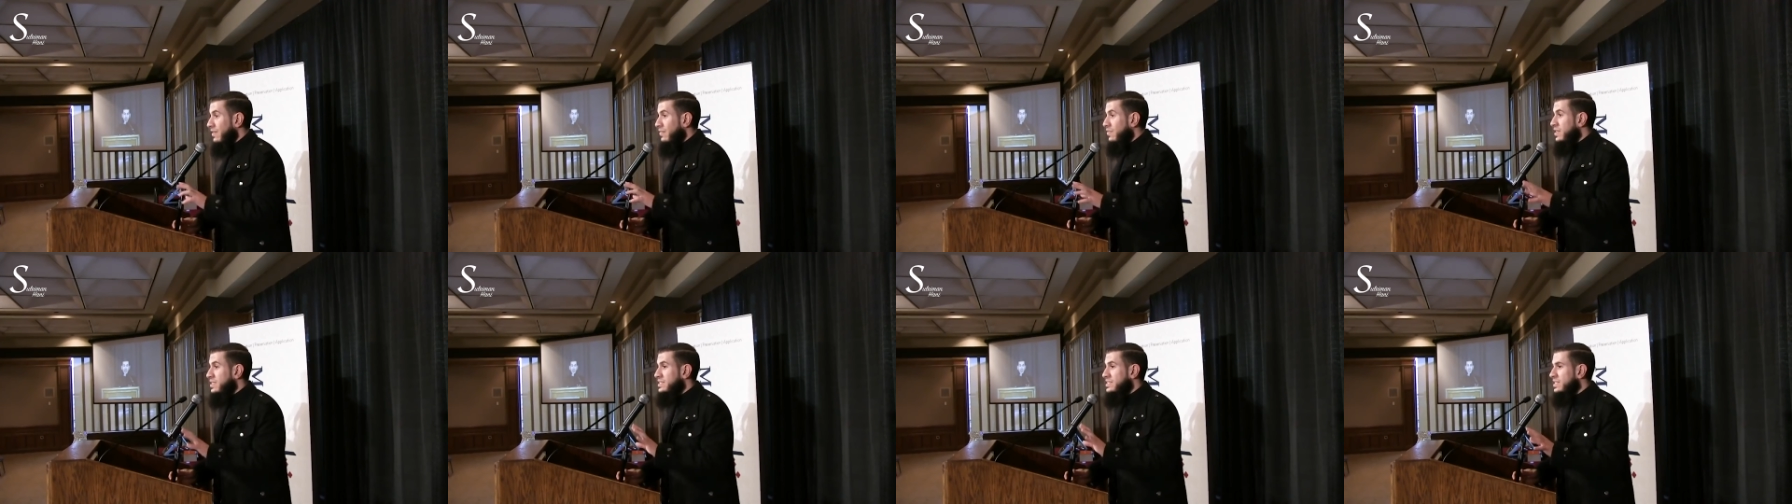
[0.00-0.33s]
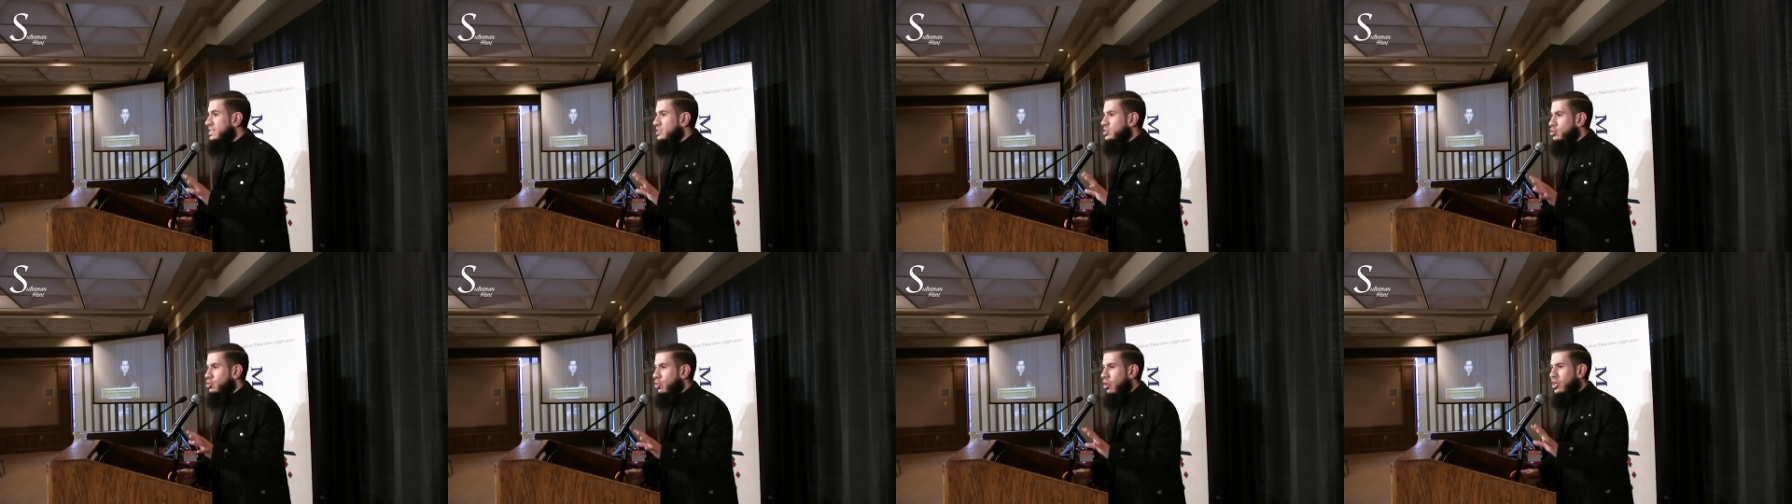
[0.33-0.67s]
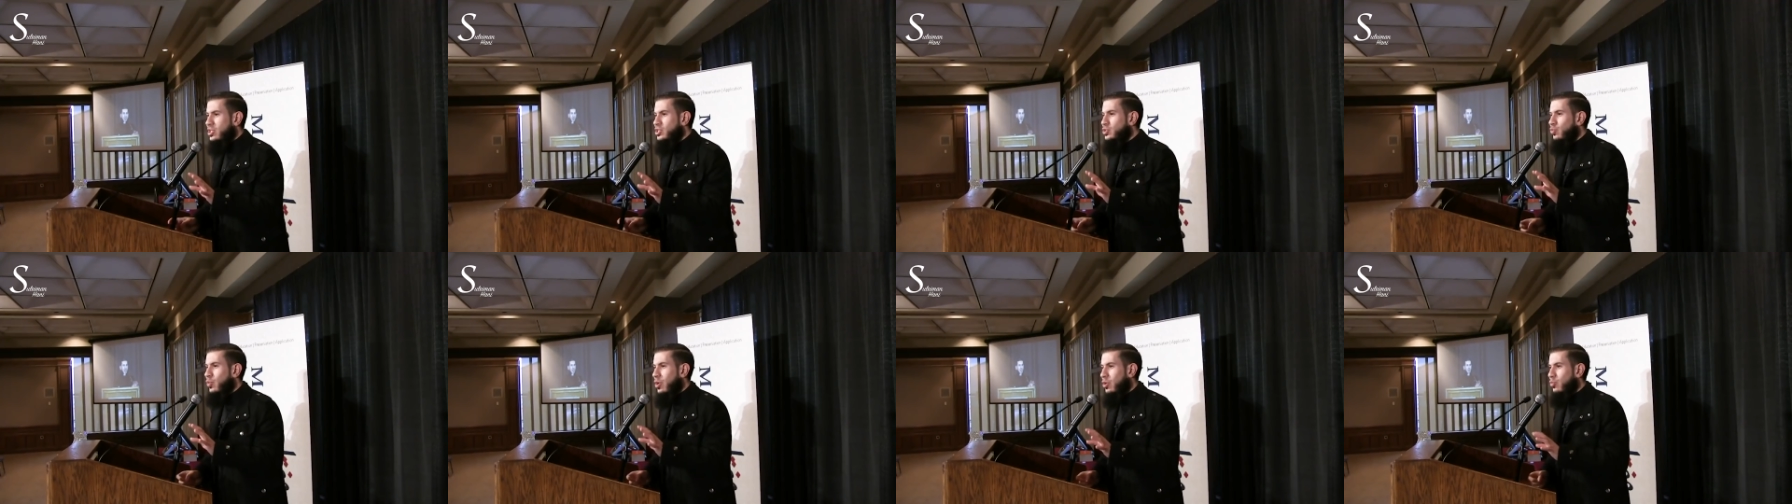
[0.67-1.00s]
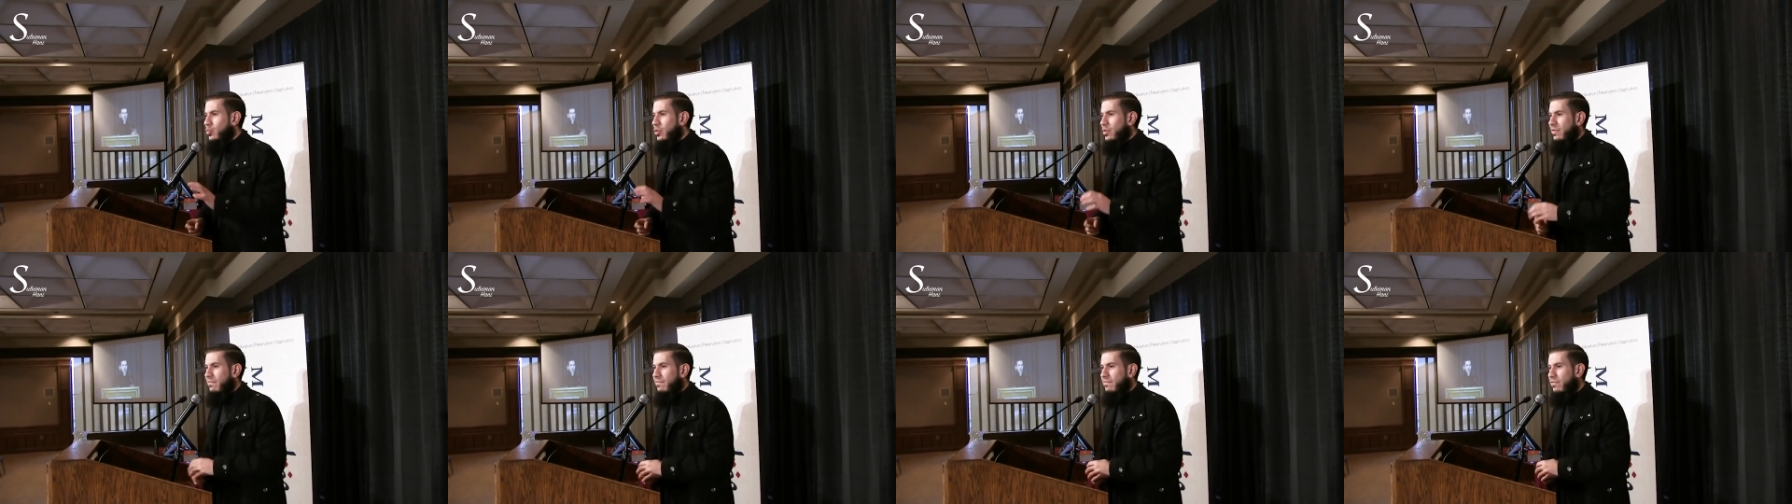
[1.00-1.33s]
This is not what
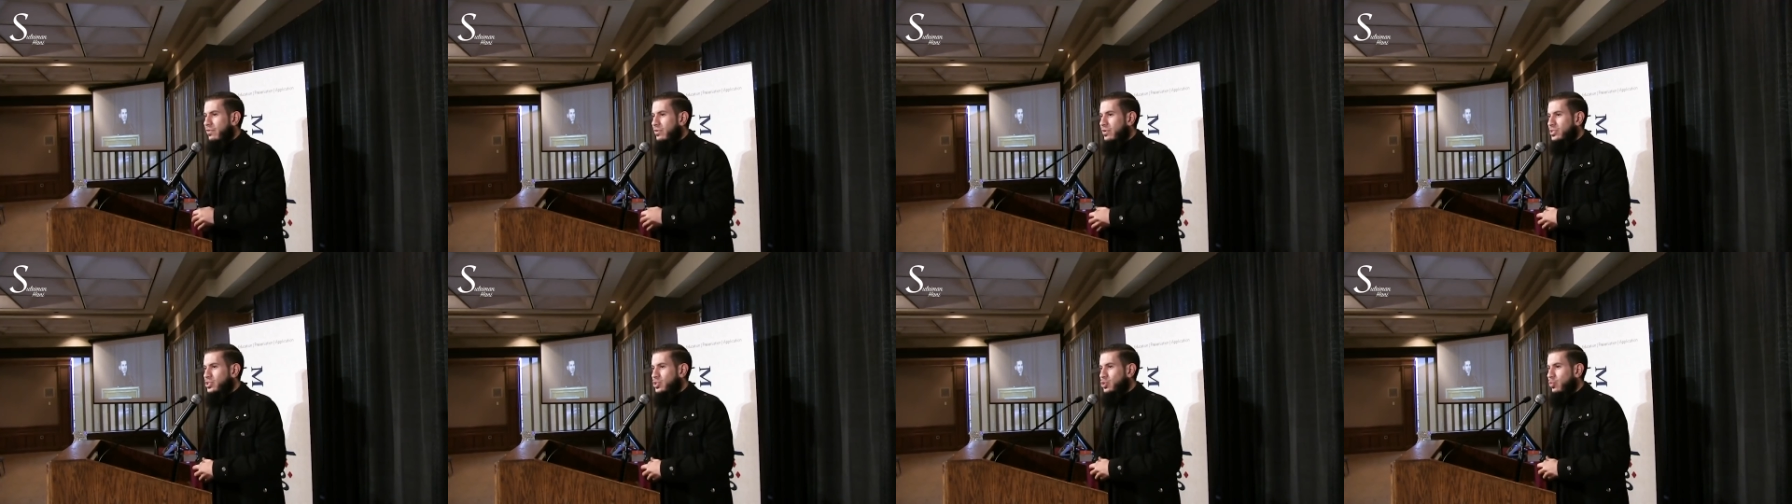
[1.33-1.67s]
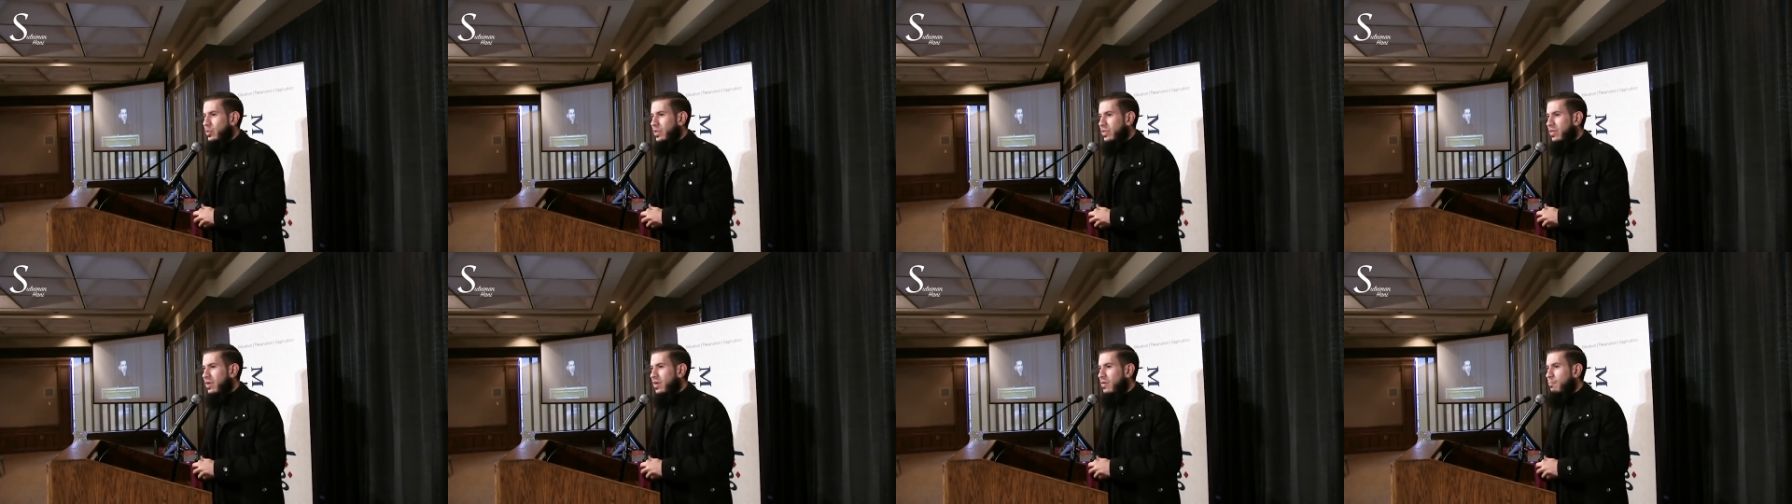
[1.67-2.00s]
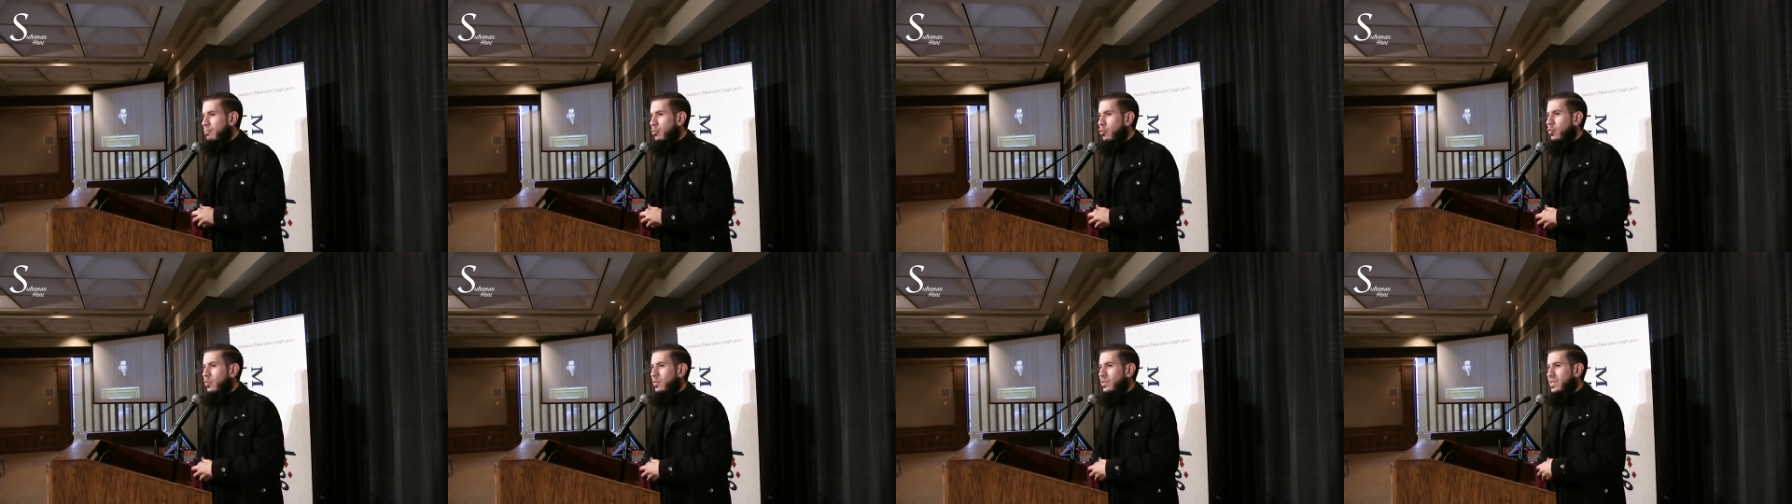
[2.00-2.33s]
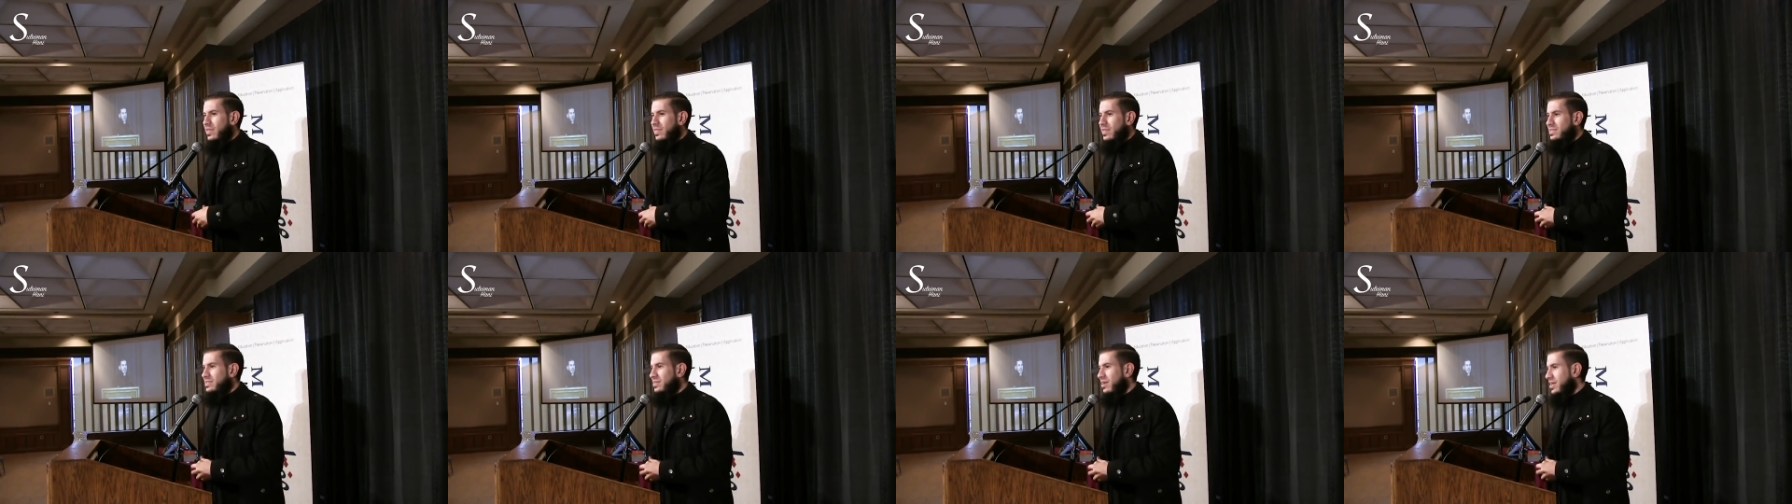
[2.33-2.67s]
we're referring to with
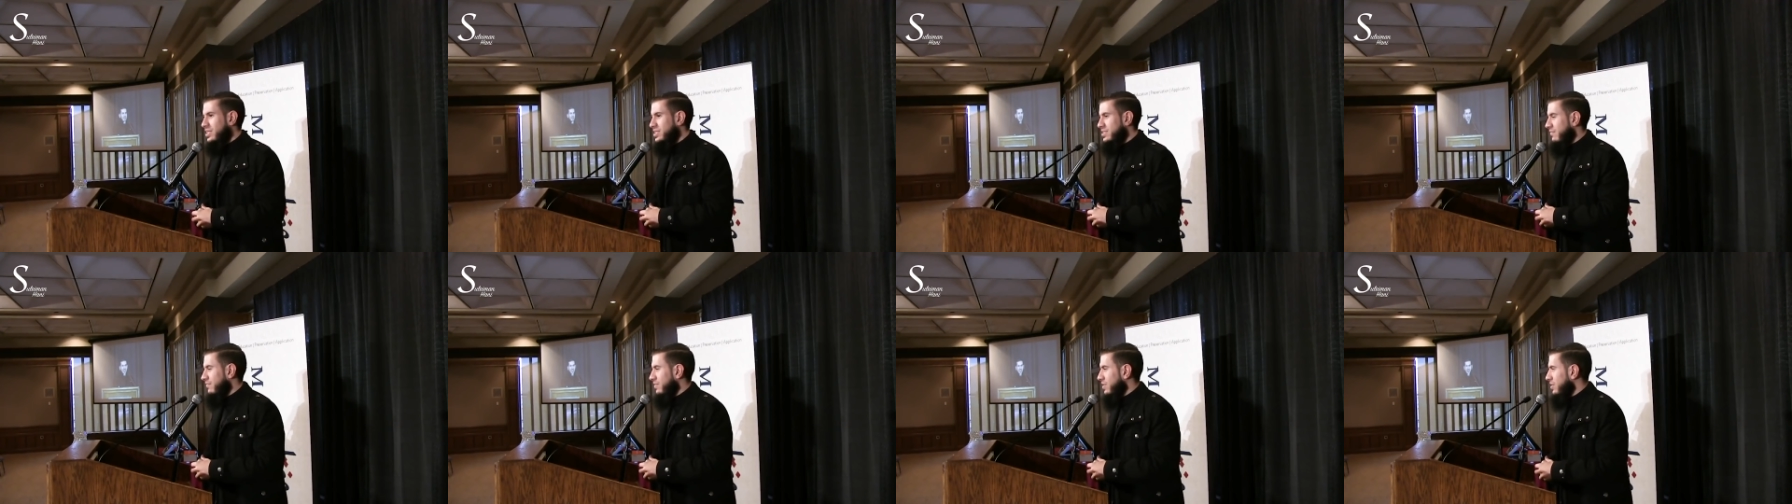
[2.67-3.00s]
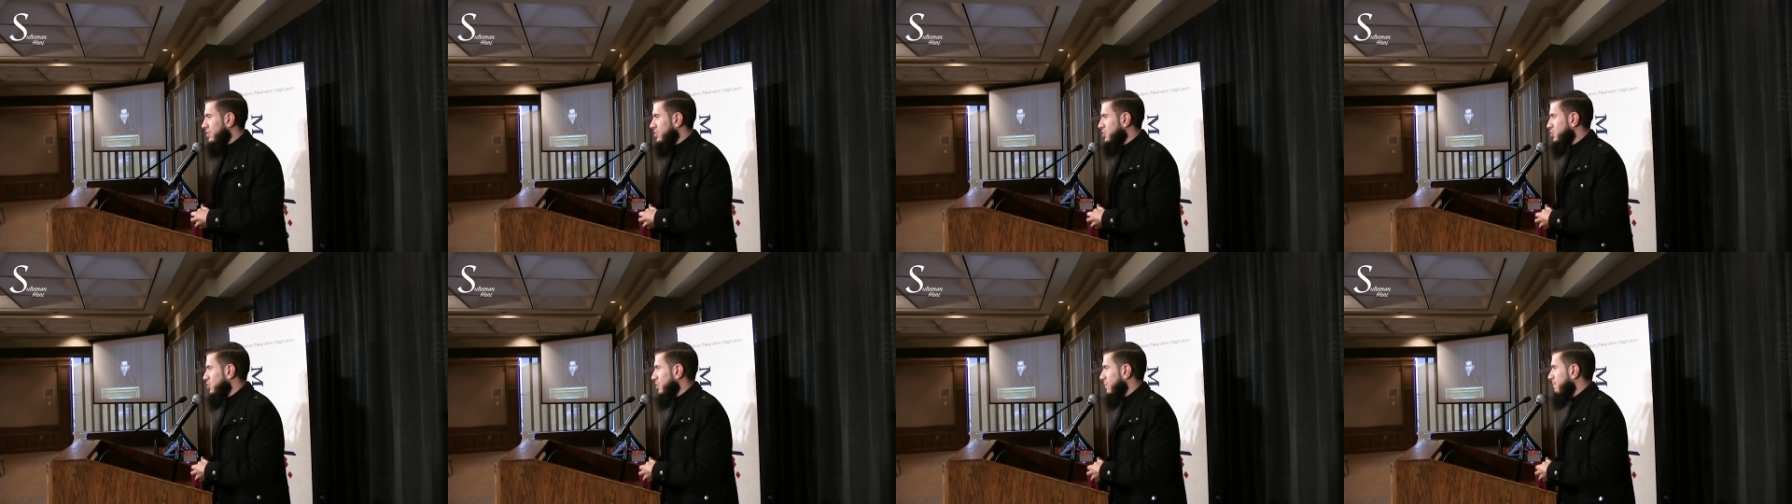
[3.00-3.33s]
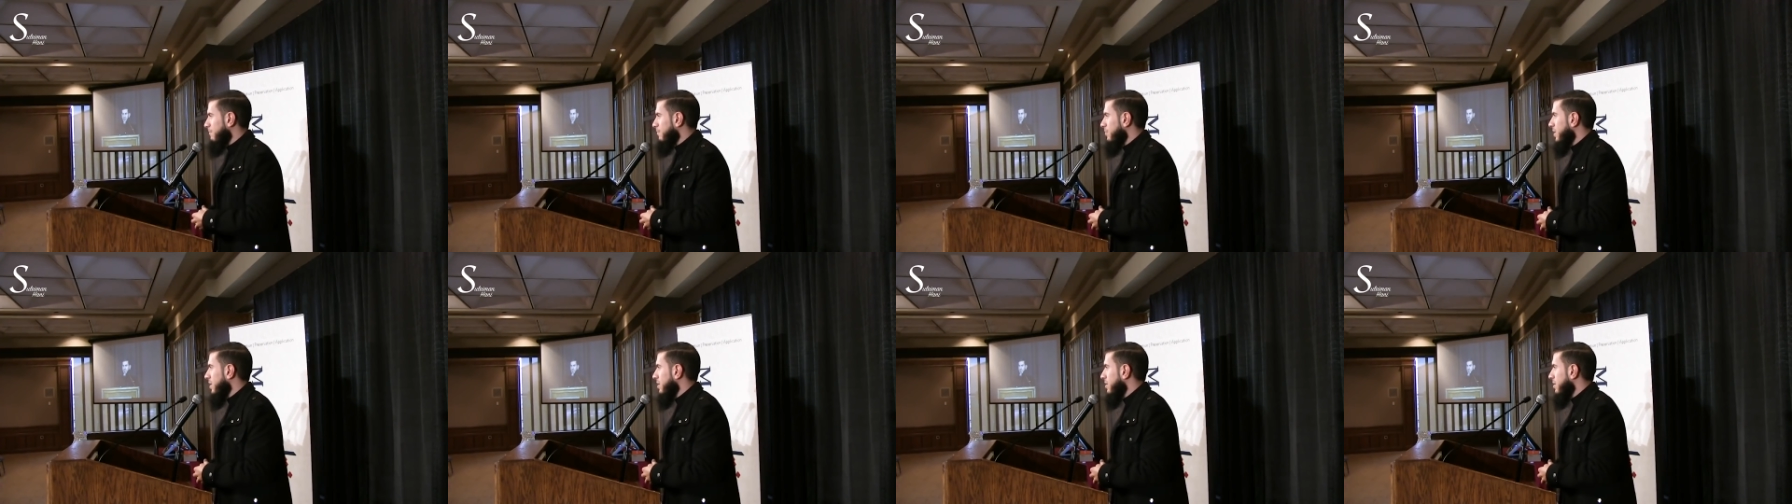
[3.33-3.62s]
upholding the ties of kinship.